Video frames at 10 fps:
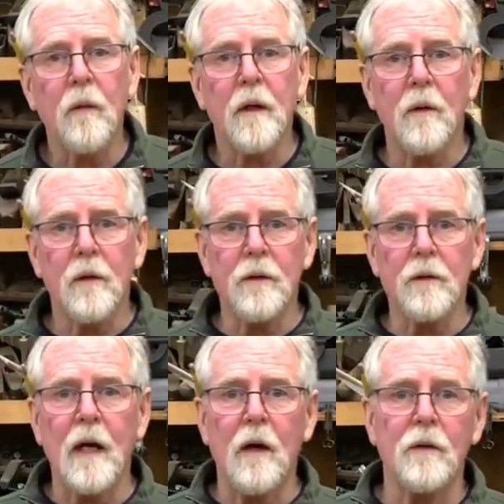what I'm going to
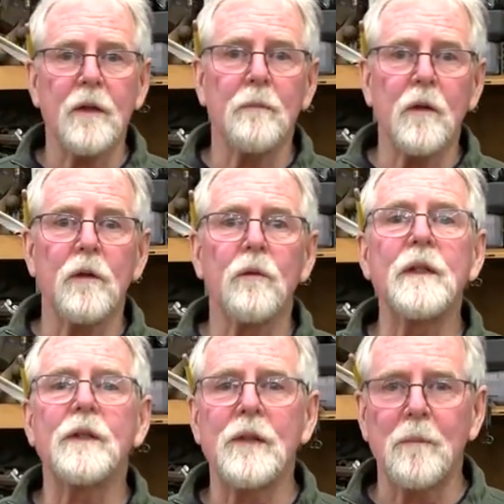do now is I'm going to
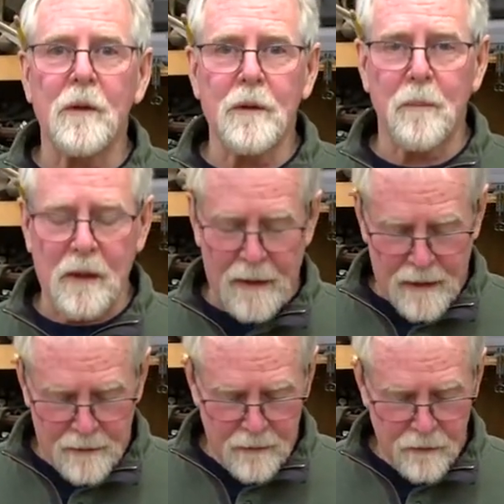reassemble the
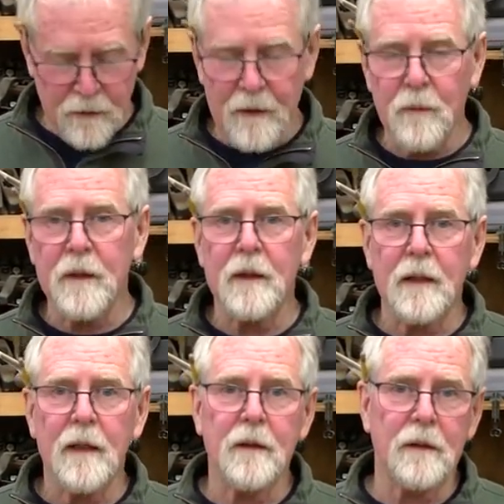plane so that we
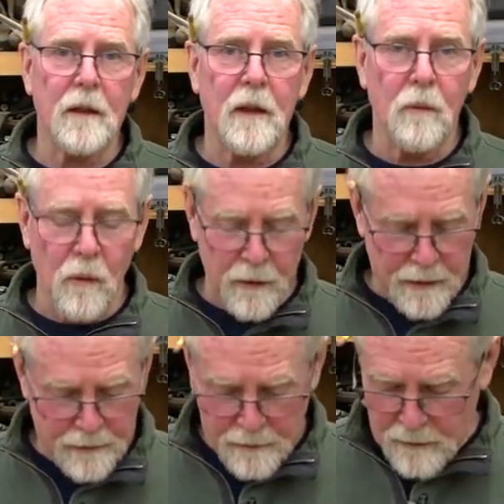can get it
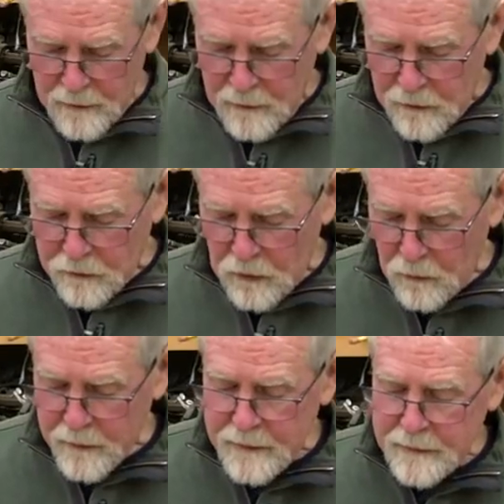working.
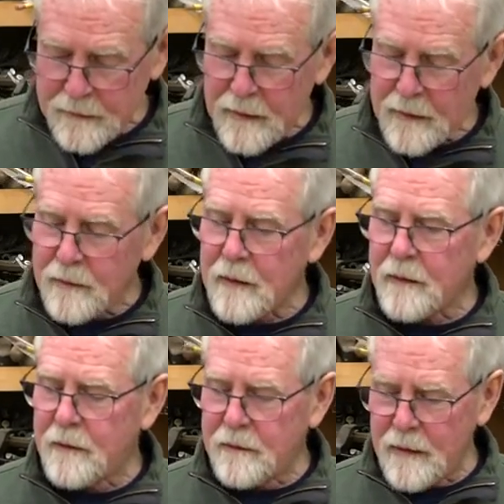So we need to
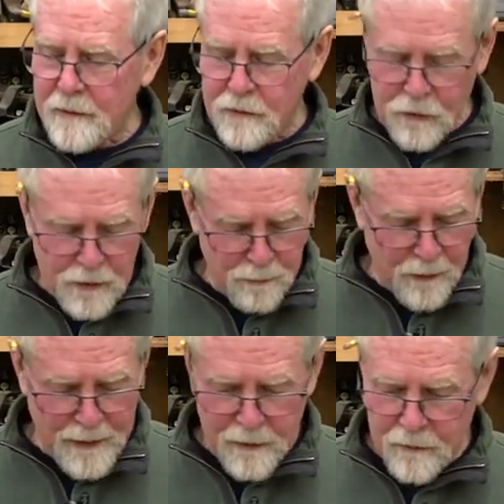take this chip
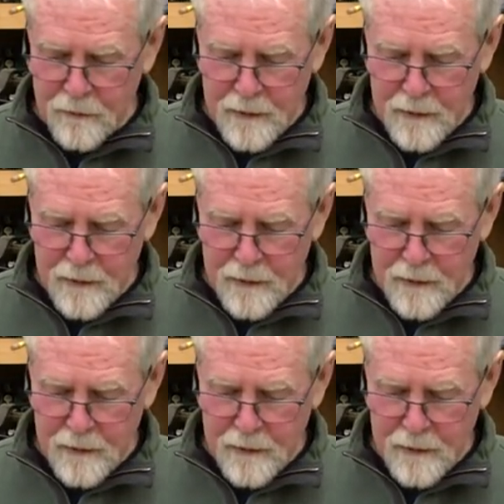breaker,